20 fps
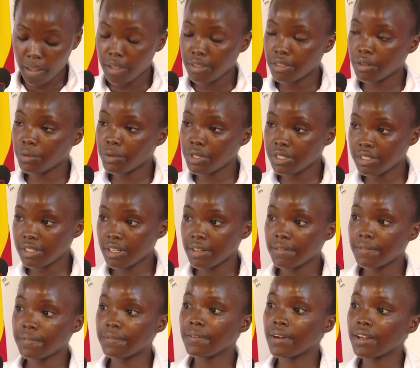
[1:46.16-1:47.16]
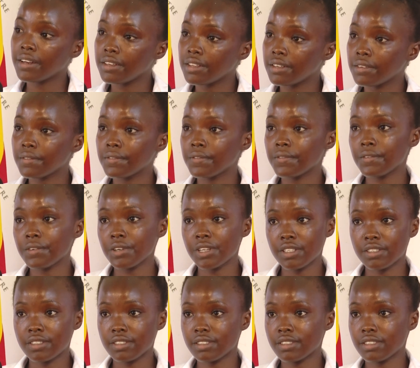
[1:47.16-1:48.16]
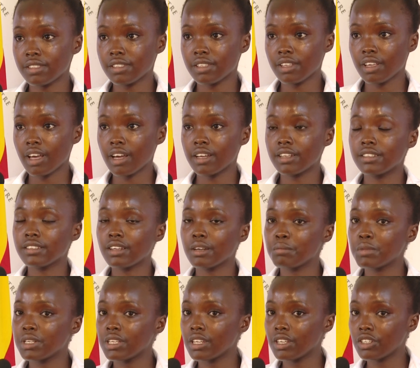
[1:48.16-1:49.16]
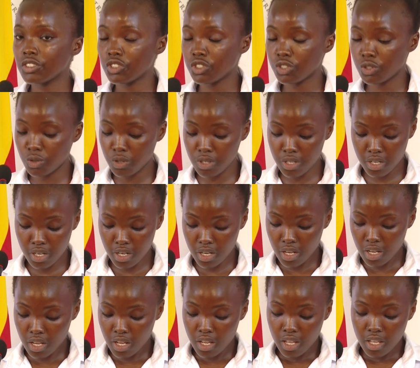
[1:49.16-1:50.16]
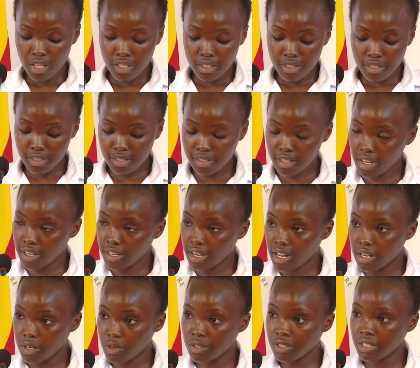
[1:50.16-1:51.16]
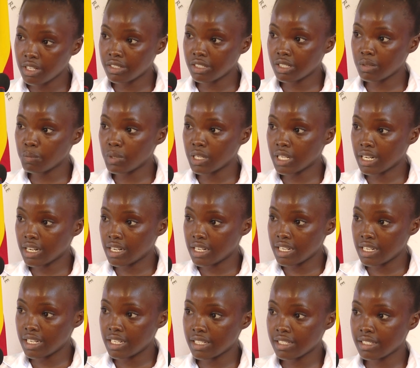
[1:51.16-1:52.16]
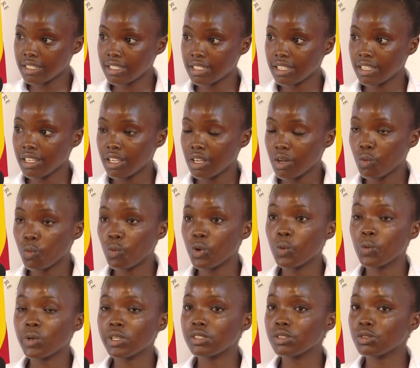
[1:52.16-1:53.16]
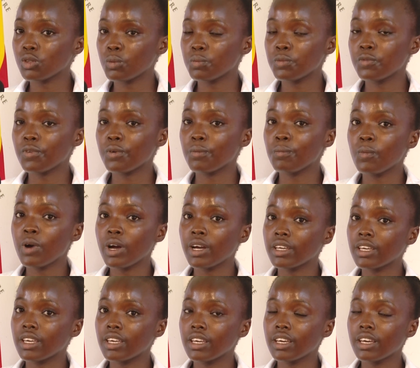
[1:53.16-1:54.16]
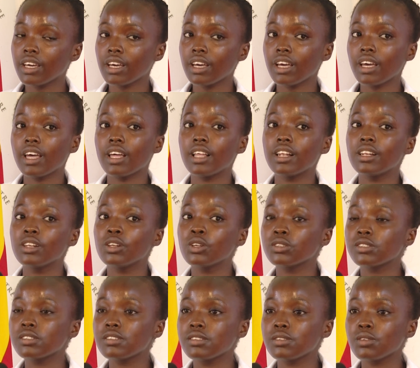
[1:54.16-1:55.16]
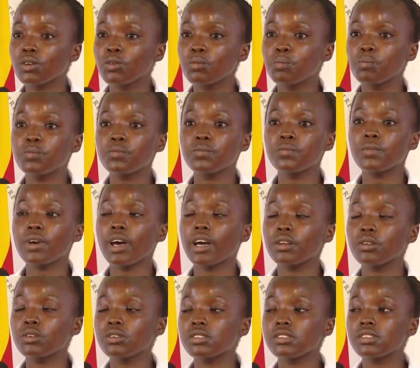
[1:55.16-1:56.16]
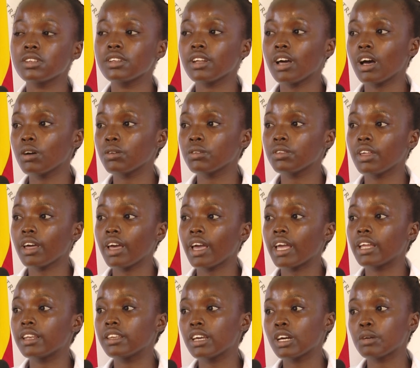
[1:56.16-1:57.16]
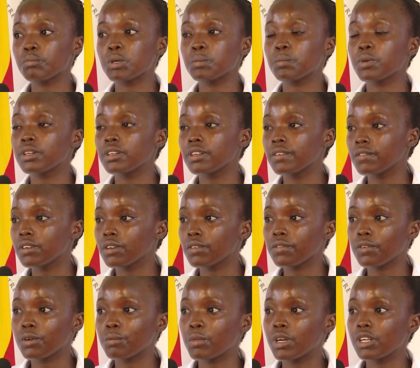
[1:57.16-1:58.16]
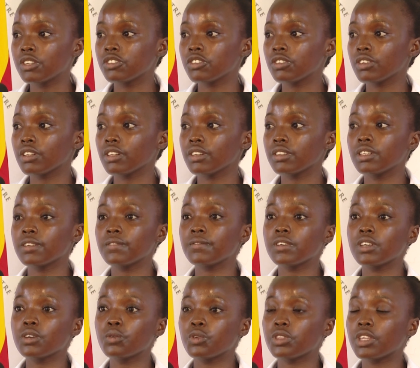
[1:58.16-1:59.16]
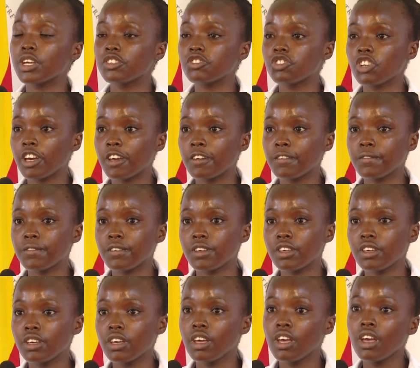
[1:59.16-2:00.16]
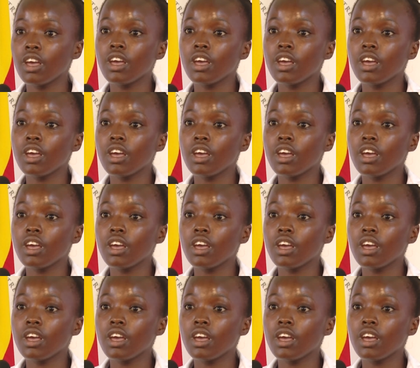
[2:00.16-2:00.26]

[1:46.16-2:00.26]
The recent funding freeze and termination stand alone the TB clinics. We were stopped from working. Lots of adults and out there and young people living with HIV